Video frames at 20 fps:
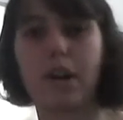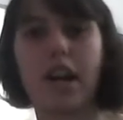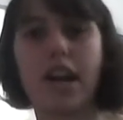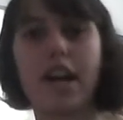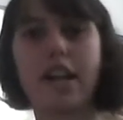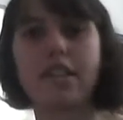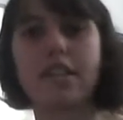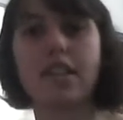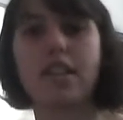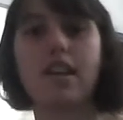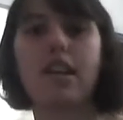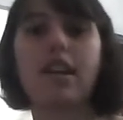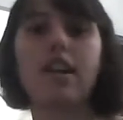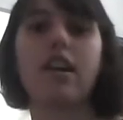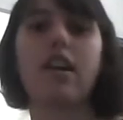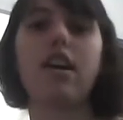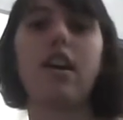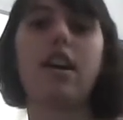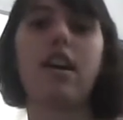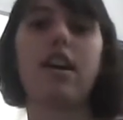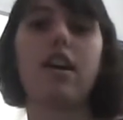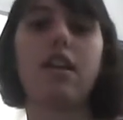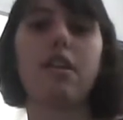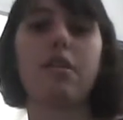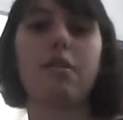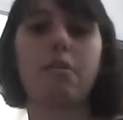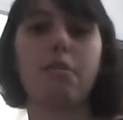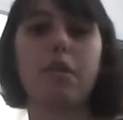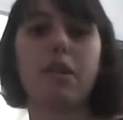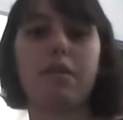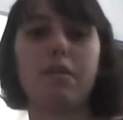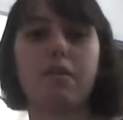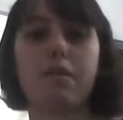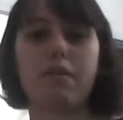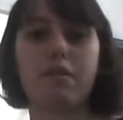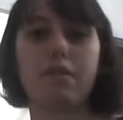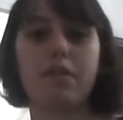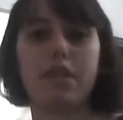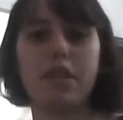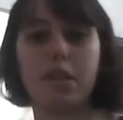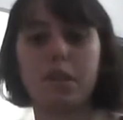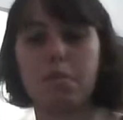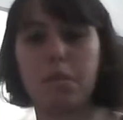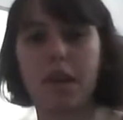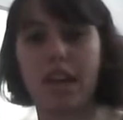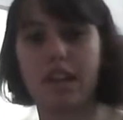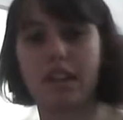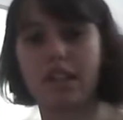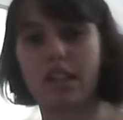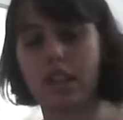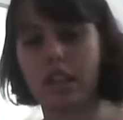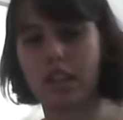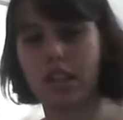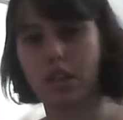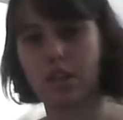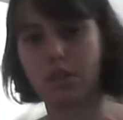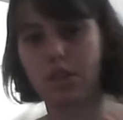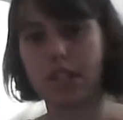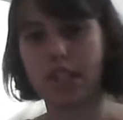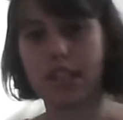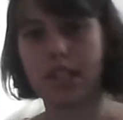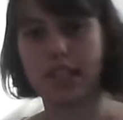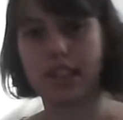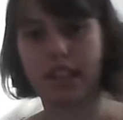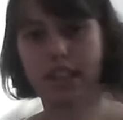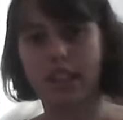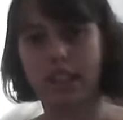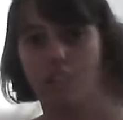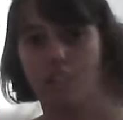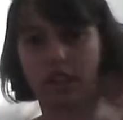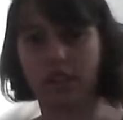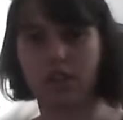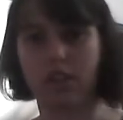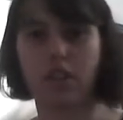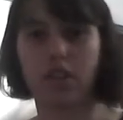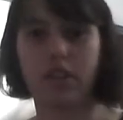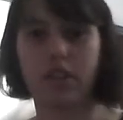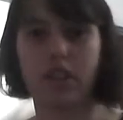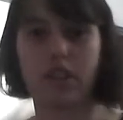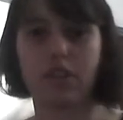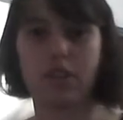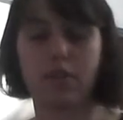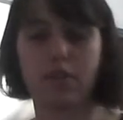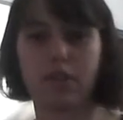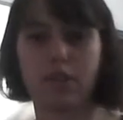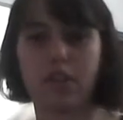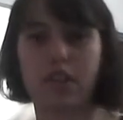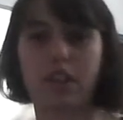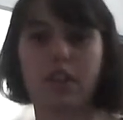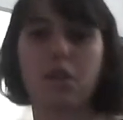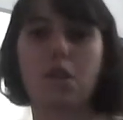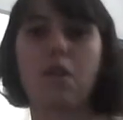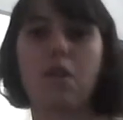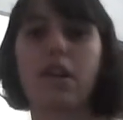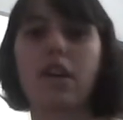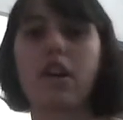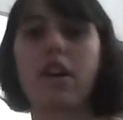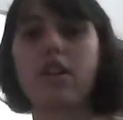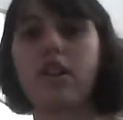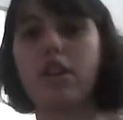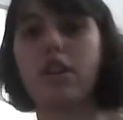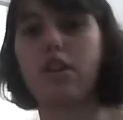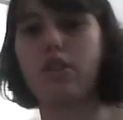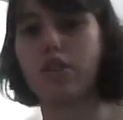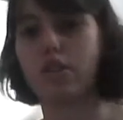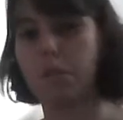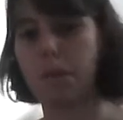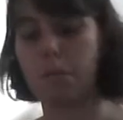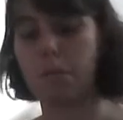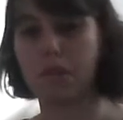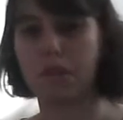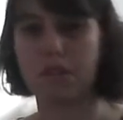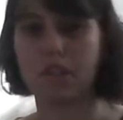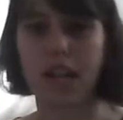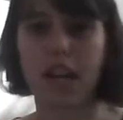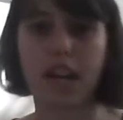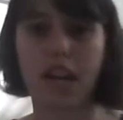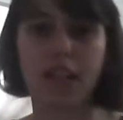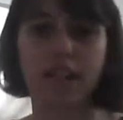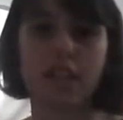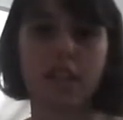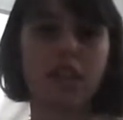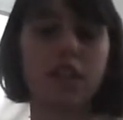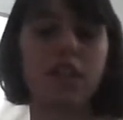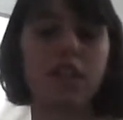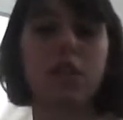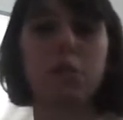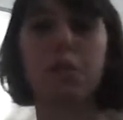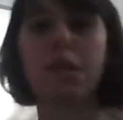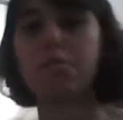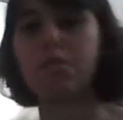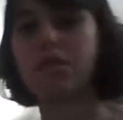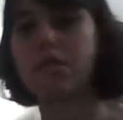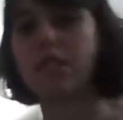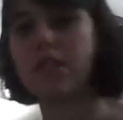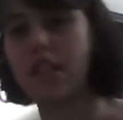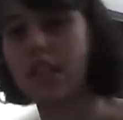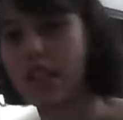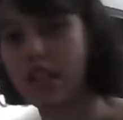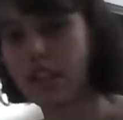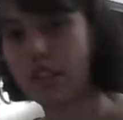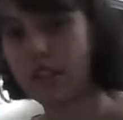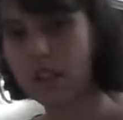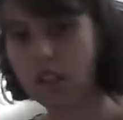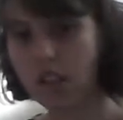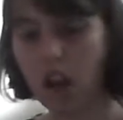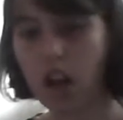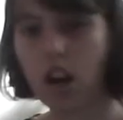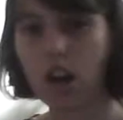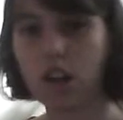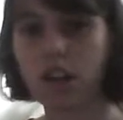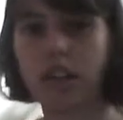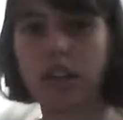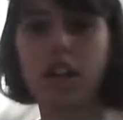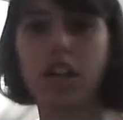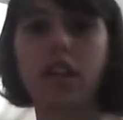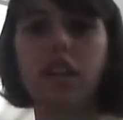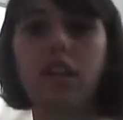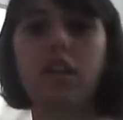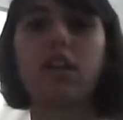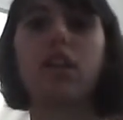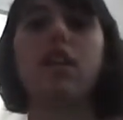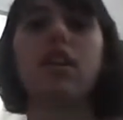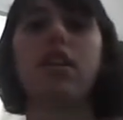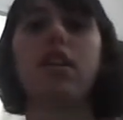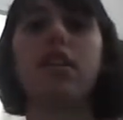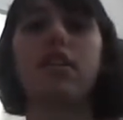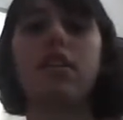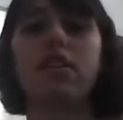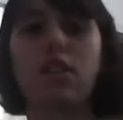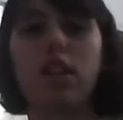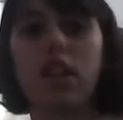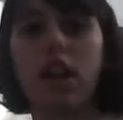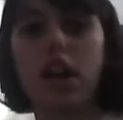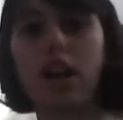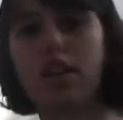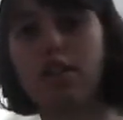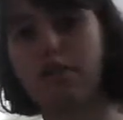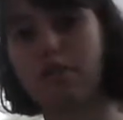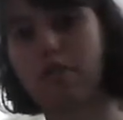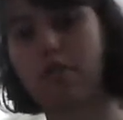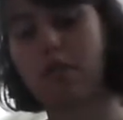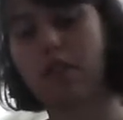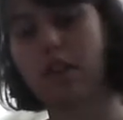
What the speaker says: whereas with this painting, you see that there's all these different things going on. You know, there's people dancing, there's people sitting and talking. There's a lot of